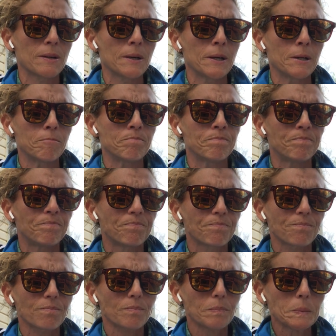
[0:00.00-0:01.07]

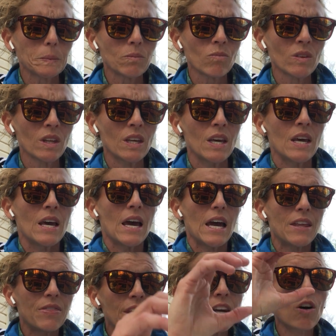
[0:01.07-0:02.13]

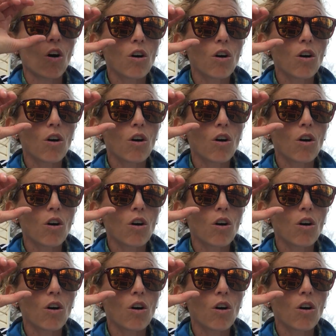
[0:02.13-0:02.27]
And then